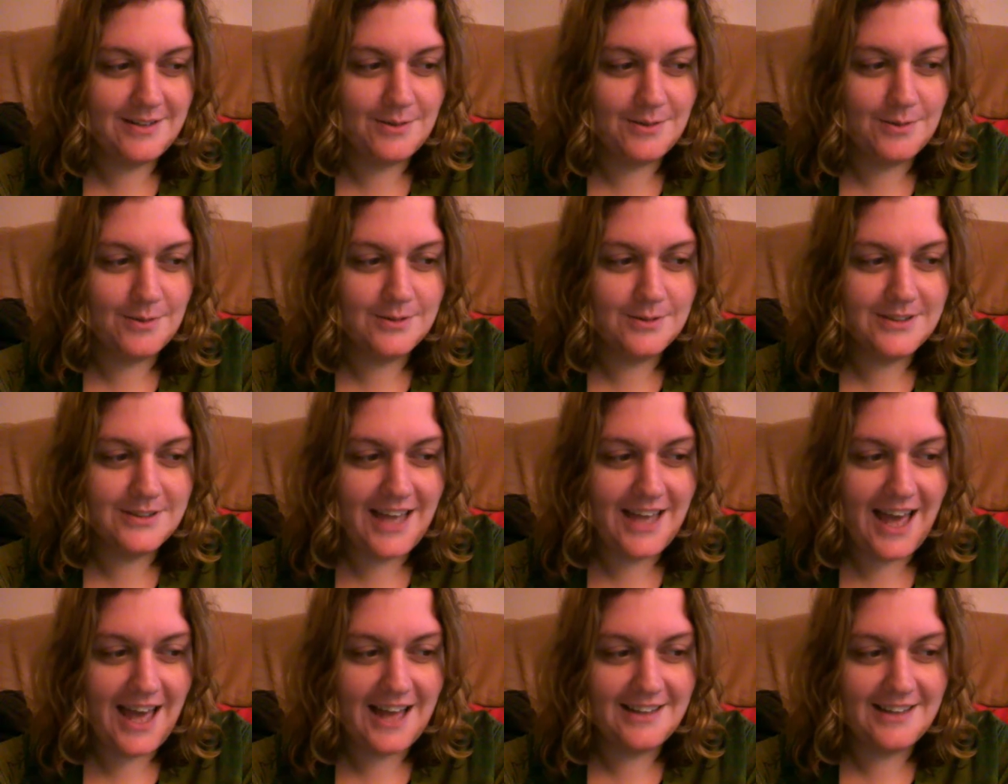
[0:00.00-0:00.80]
an
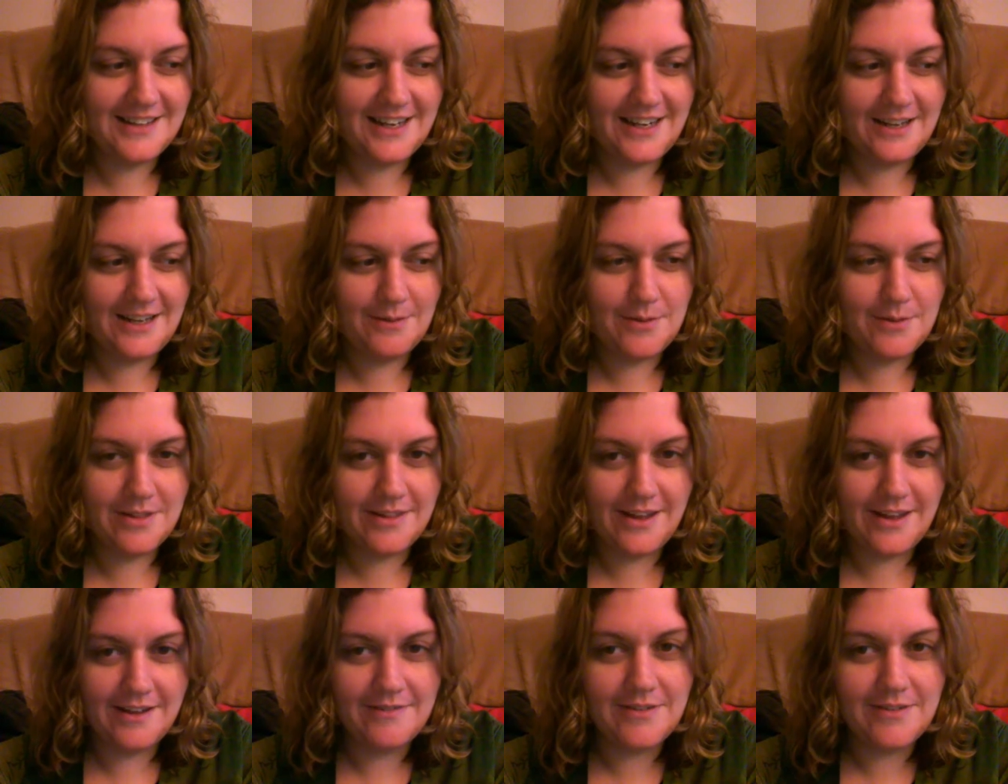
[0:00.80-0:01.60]
old cat lady
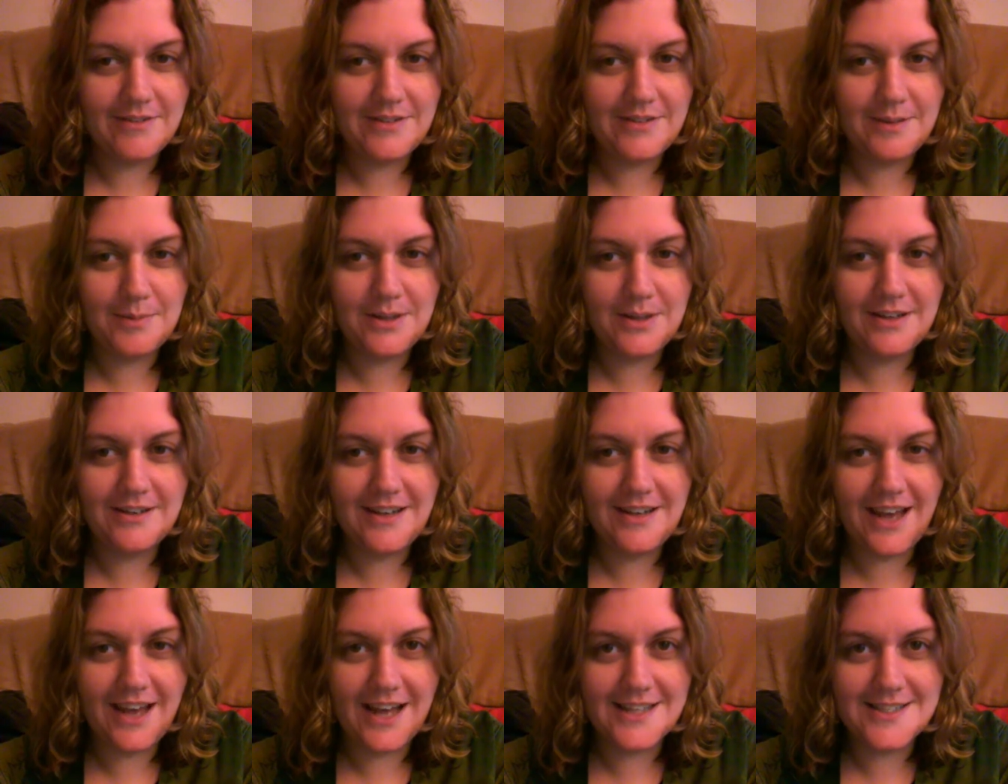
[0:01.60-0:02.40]
with like 50
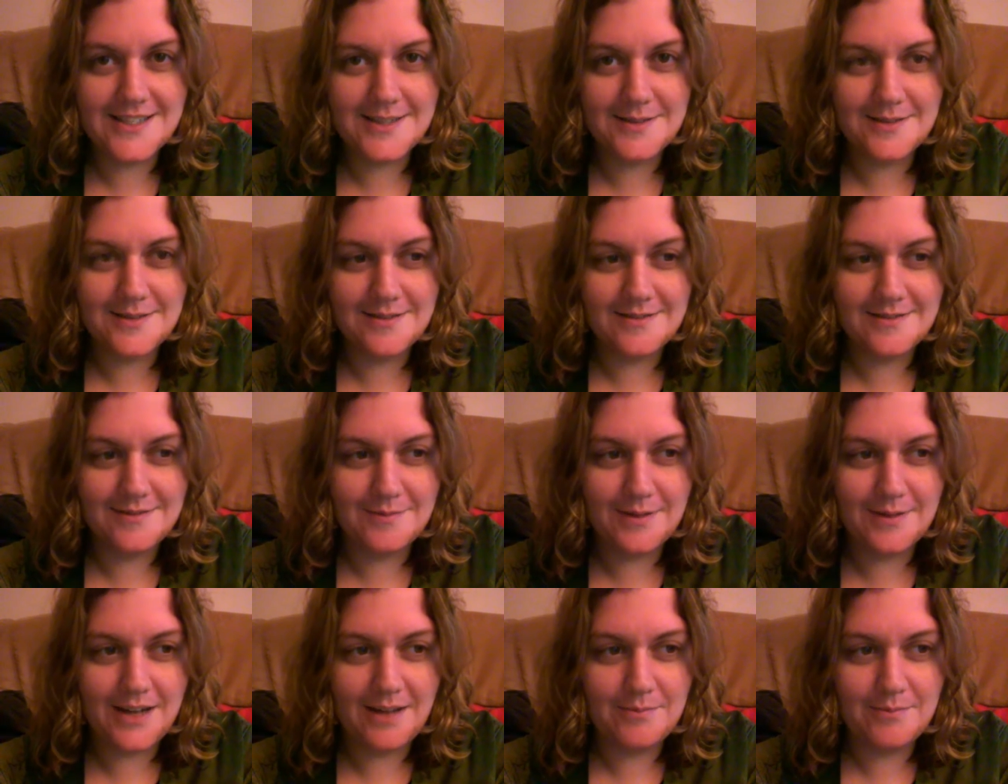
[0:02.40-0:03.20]
million cats
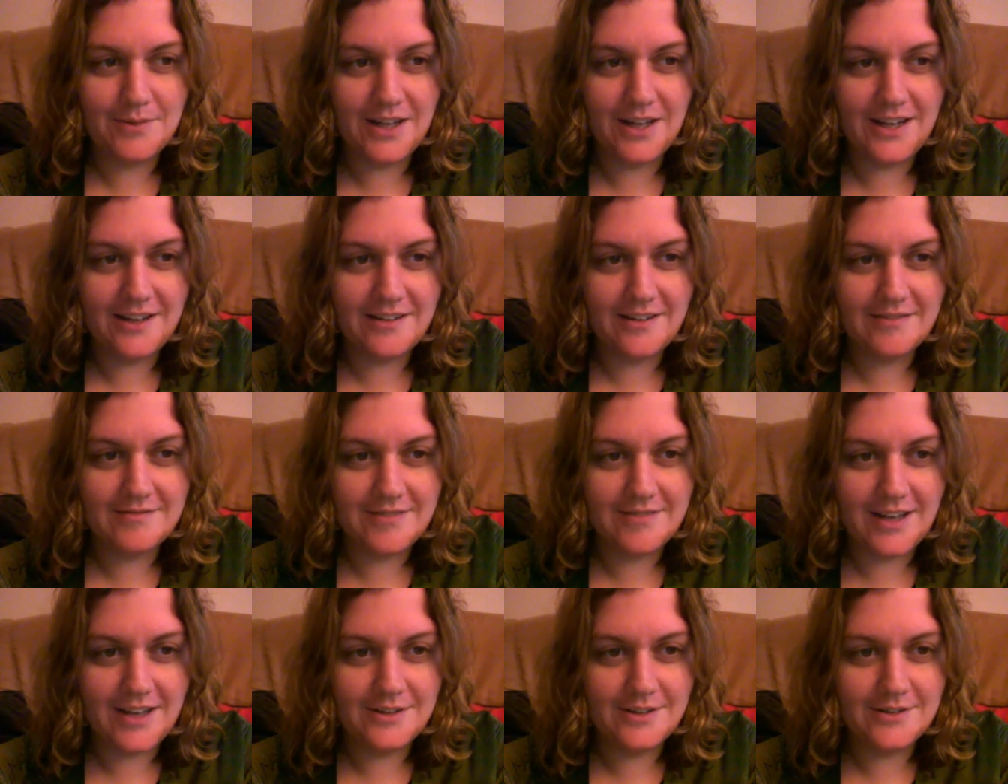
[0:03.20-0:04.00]
when I'm like
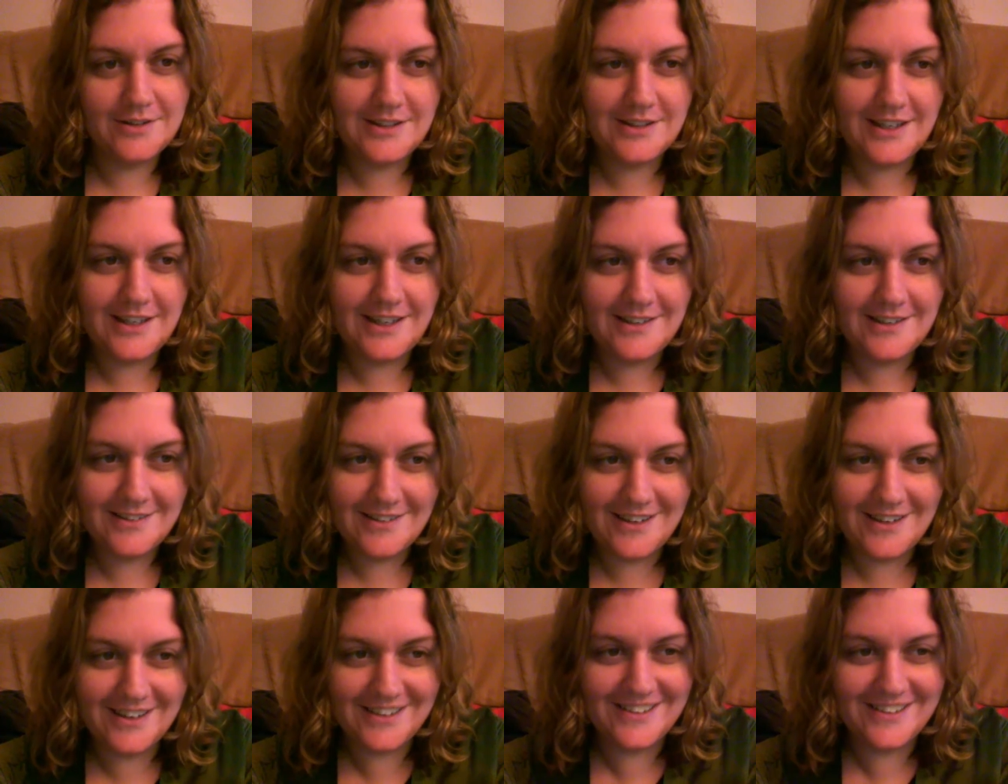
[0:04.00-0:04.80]
elderly.